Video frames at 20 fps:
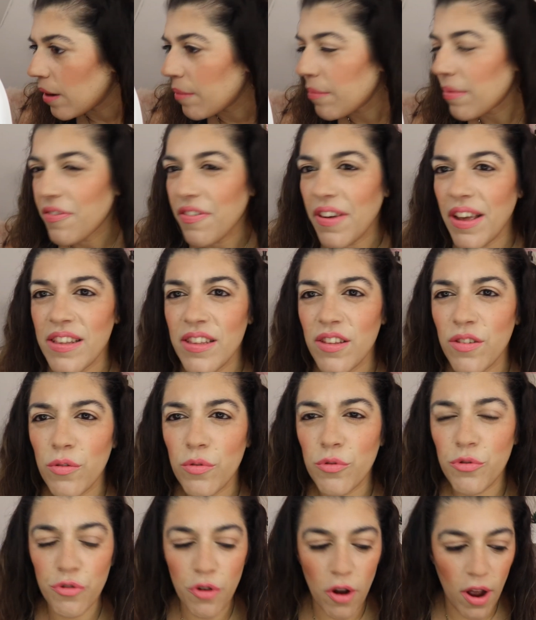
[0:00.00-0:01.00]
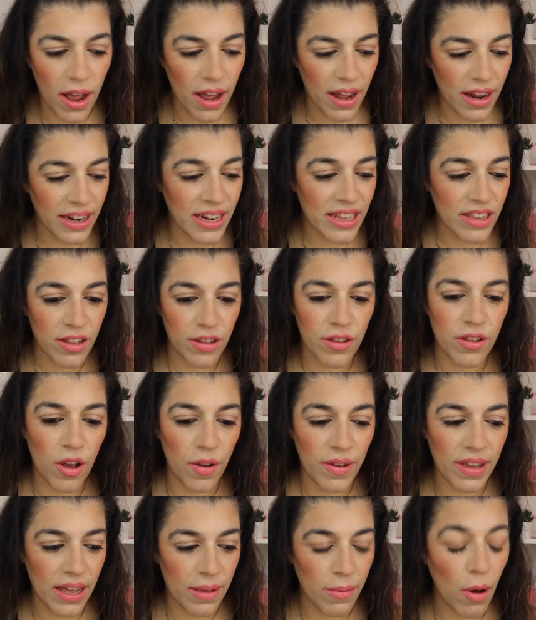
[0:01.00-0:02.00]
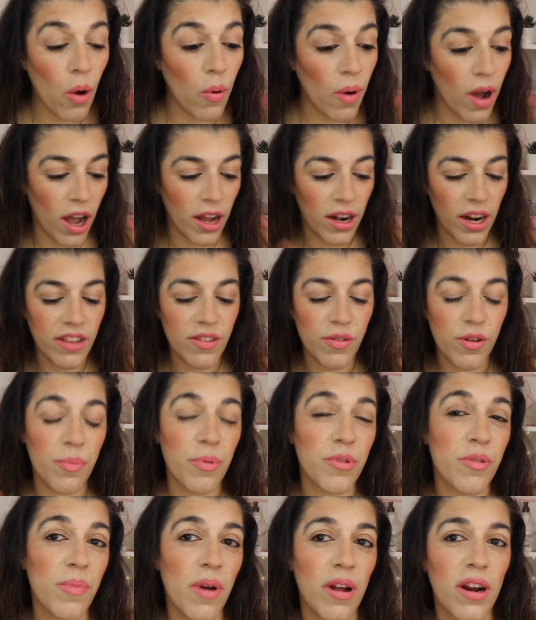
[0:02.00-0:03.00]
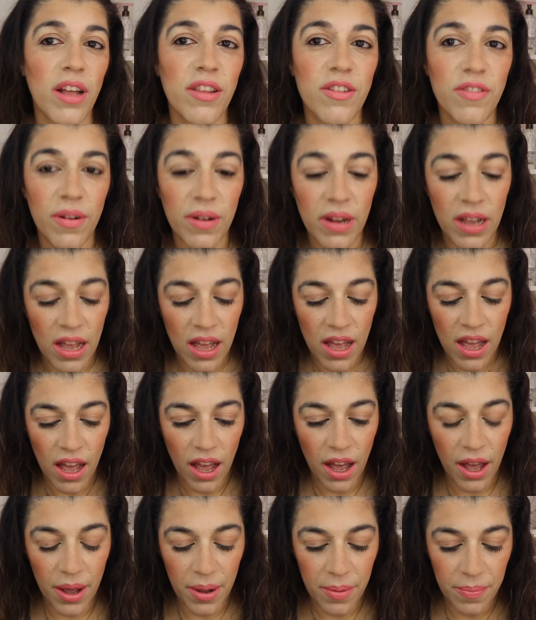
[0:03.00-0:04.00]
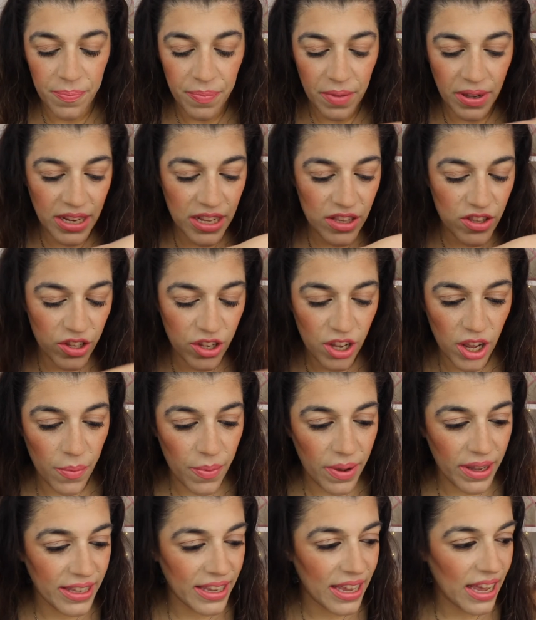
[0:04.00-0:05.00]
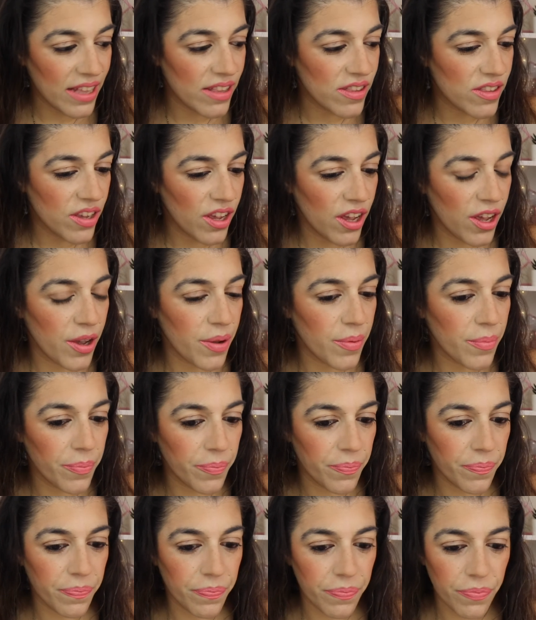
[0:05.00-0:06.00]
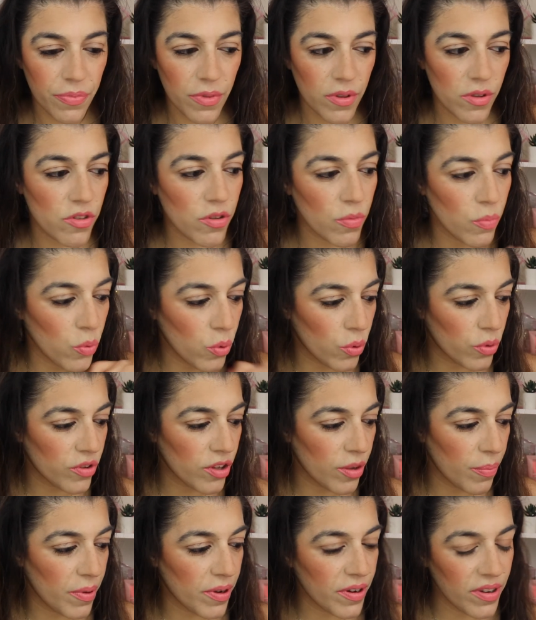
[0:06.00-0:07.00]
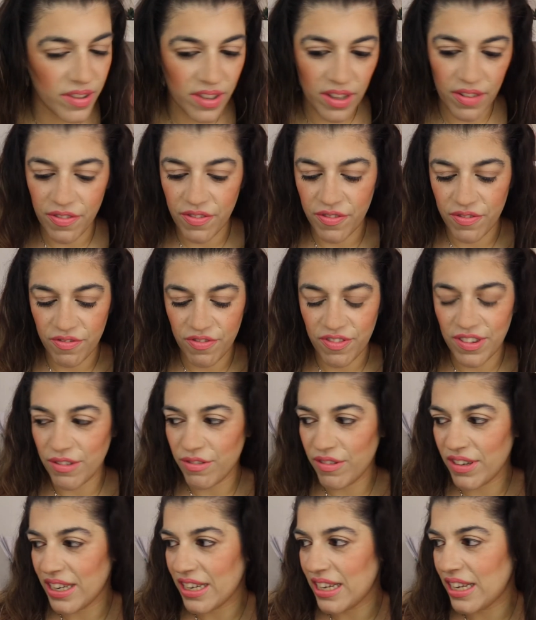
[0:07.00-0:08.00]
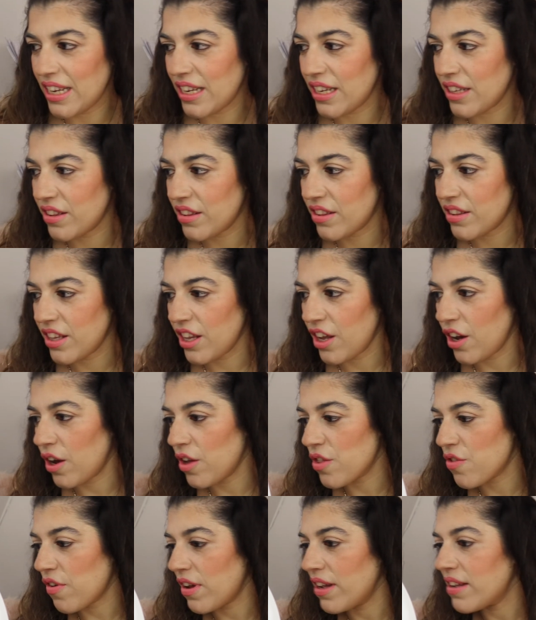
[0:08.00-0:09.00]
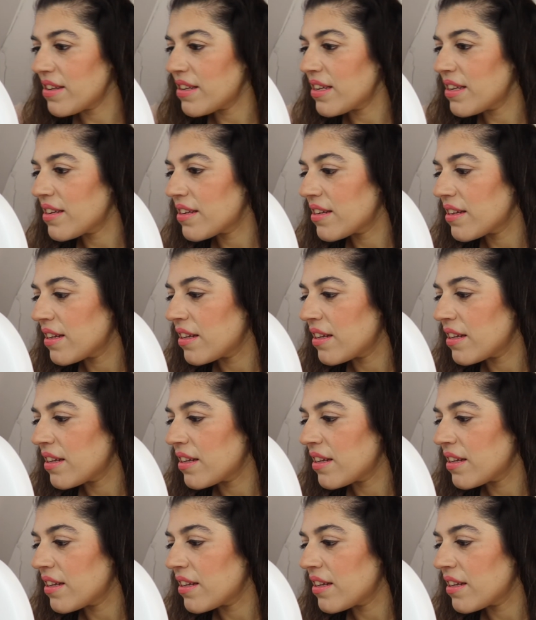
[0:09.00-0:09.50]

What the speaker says: My face is all dry. I need to go and get, oh, highlighter, go put some highlighter on. I need to go and get some water because I feel really dehydrated.